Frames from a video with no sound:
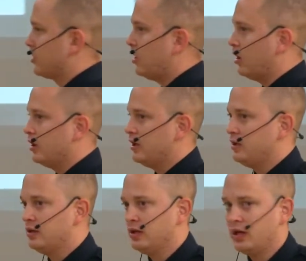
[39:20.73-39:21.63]

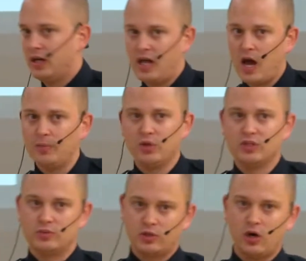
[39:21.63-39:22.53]
calling an
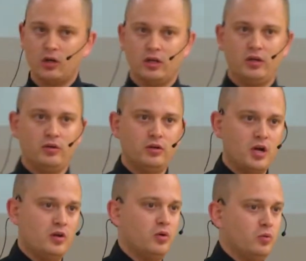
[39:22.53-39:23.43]
ambulance, we're calling
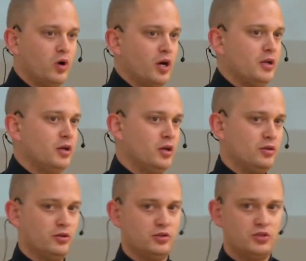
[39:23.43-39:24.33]
911,
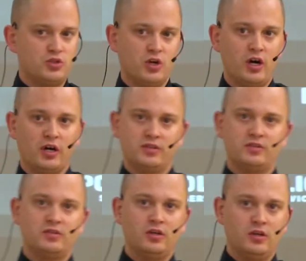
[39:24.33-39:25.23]
there's
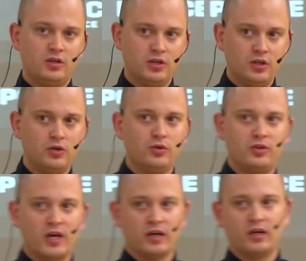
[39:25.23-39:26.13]
drugs,
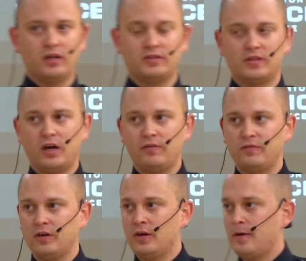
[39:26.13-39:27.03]
youth, that kind of
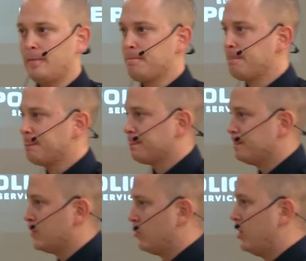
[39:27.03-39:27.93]
stuff.
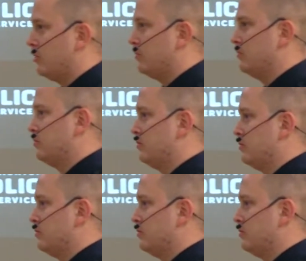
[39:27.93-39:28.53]
Well,